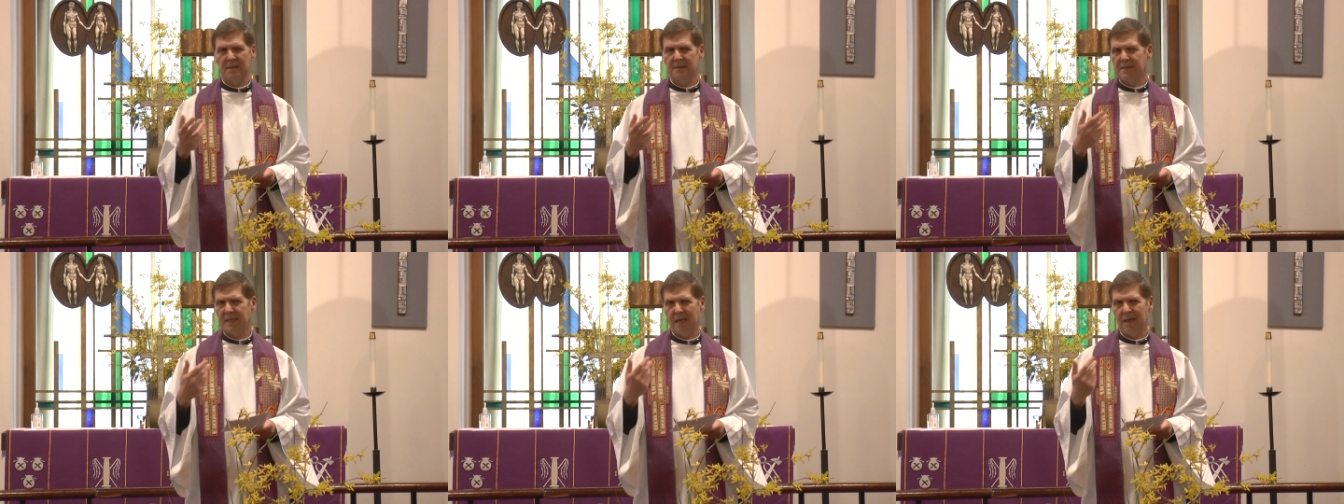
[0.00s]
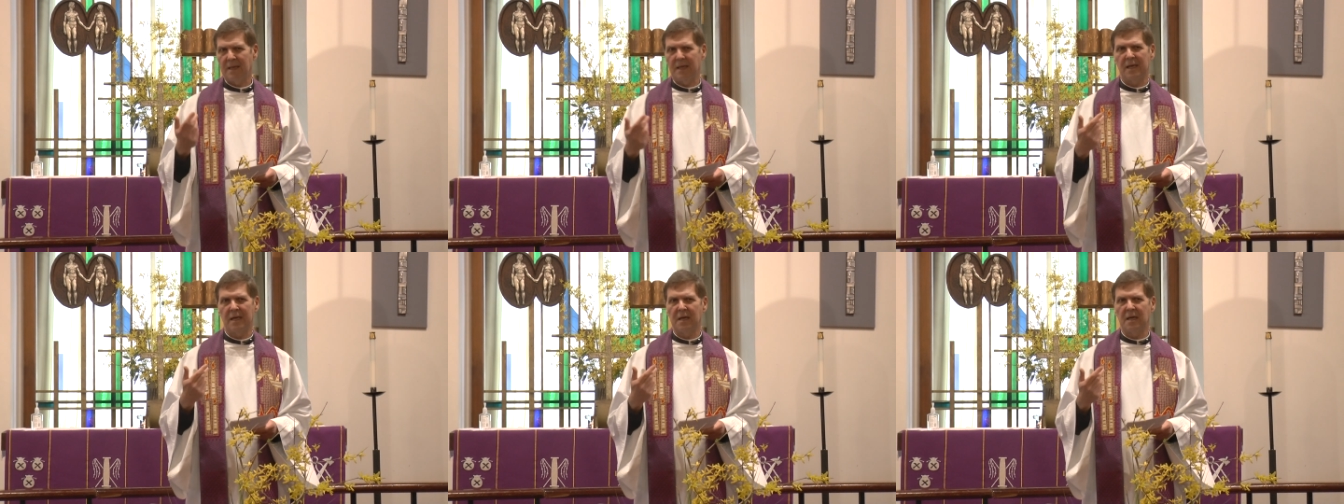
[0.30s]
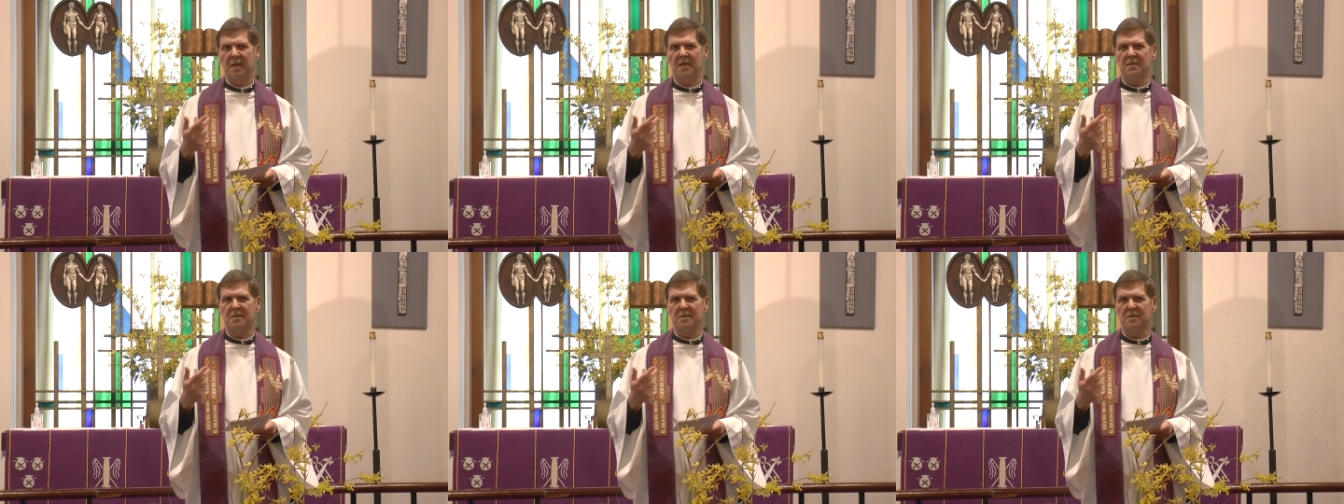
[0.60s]
telling
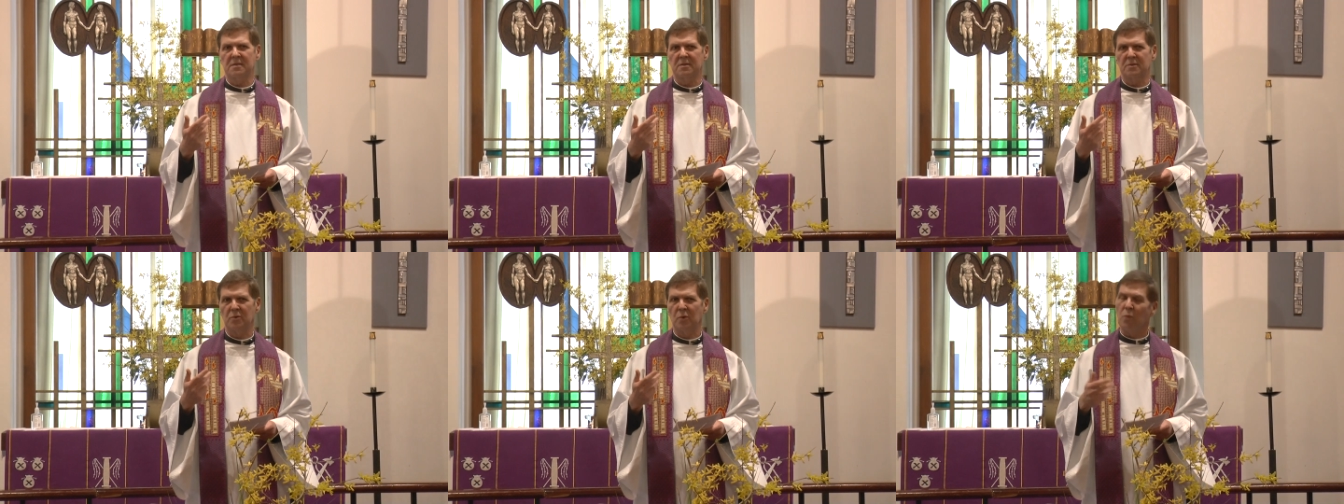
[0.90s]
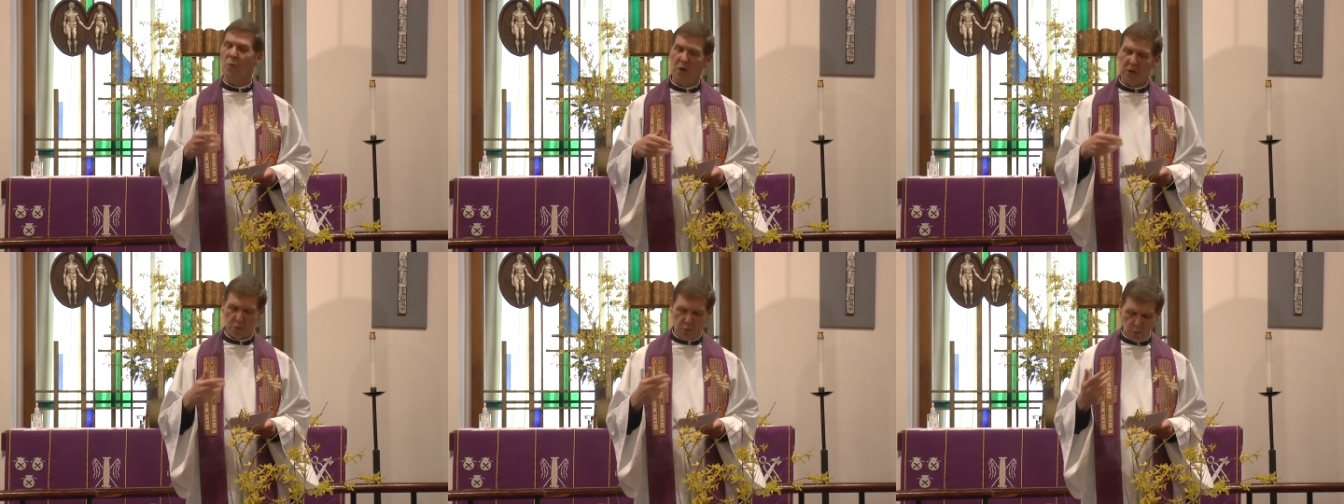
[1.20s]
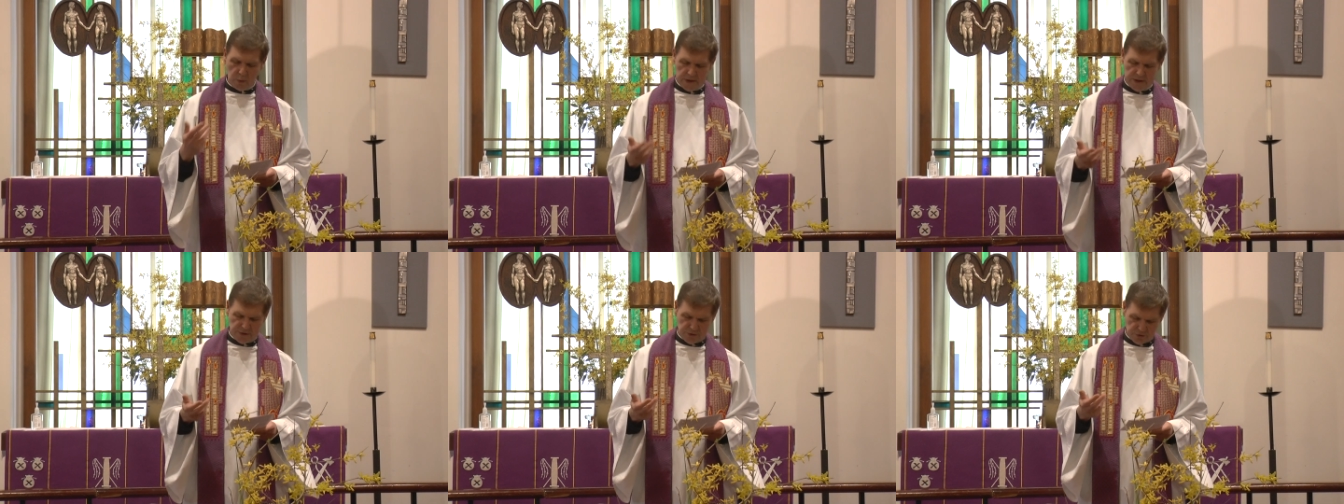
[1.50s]
us what
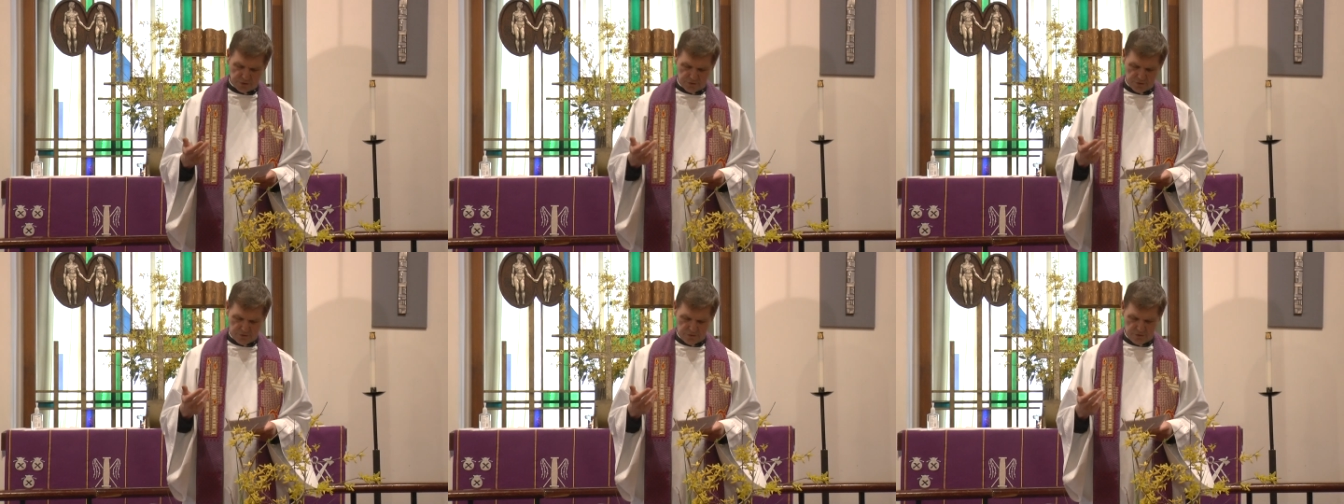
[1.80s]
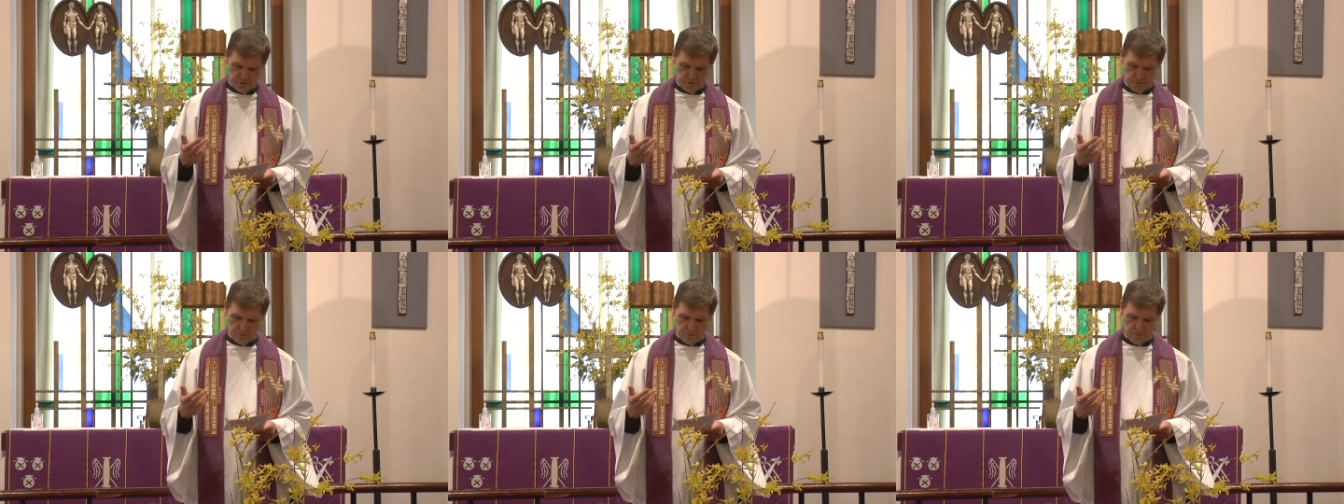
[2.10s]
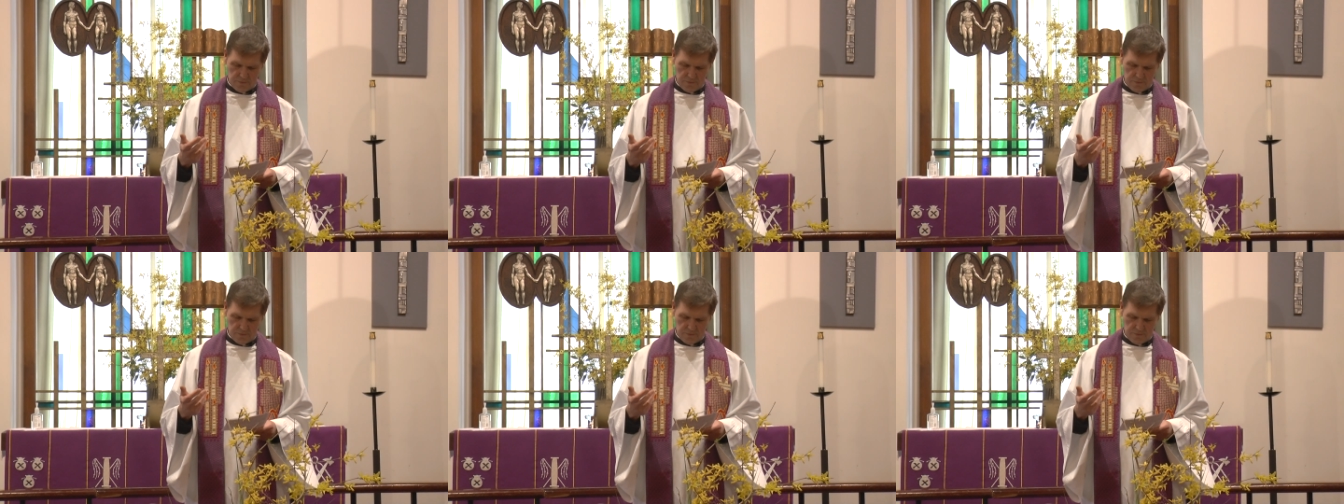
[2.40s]
we should do,